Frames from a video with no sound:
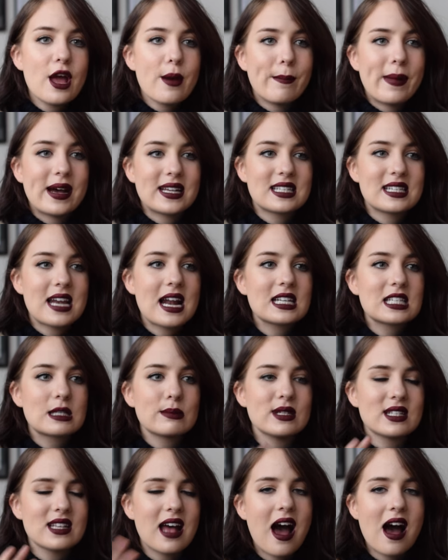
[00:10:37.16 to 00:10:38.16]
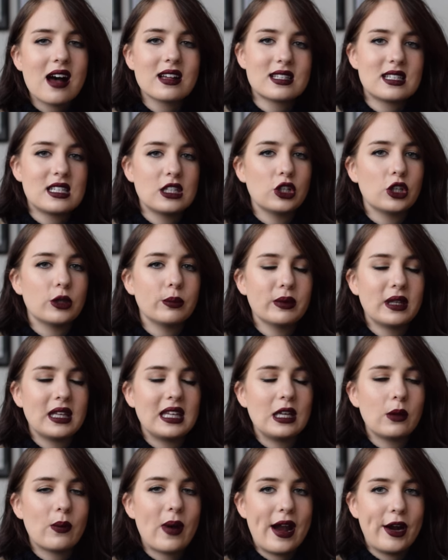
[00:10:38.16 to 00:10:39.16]
my Stan Smiths are still
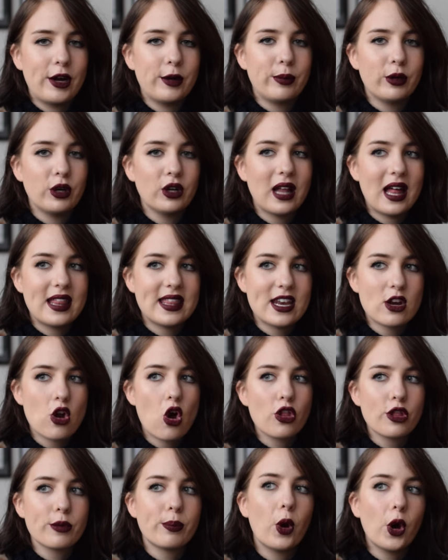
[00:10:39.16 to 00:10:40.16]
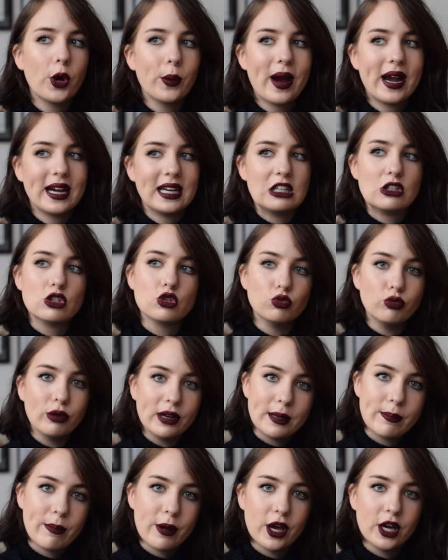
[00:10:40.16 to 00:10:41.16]
completely wearable and they're not at the point where I need to
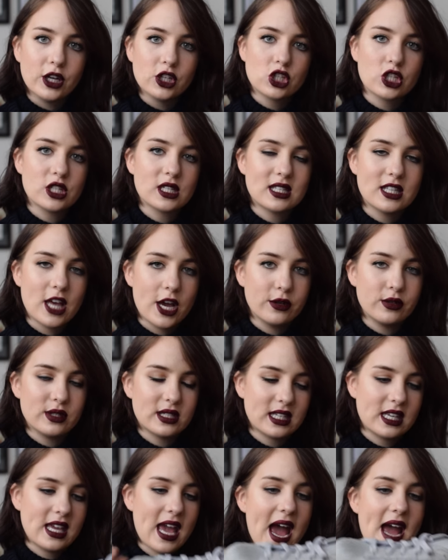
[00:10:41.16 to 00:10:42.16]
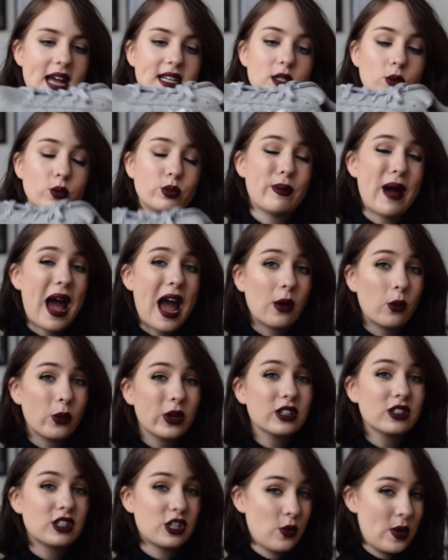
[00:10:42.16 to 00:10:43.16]
repurchase those yet, but I
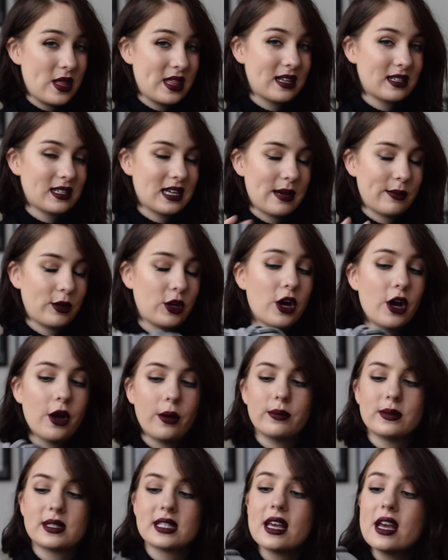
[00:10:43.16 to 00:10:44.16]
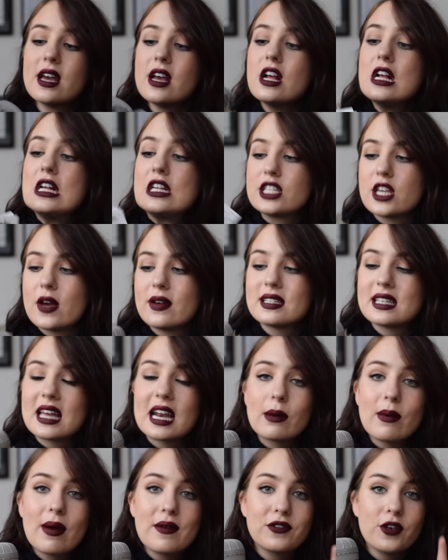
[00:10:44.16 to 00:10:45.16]
will do when that time comes. So instead
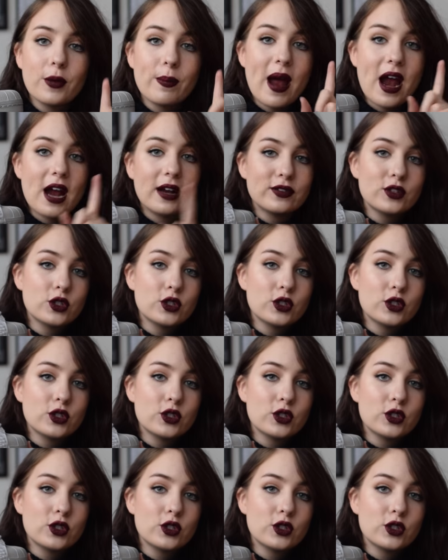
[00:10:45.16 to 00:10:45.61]
I went for a pair of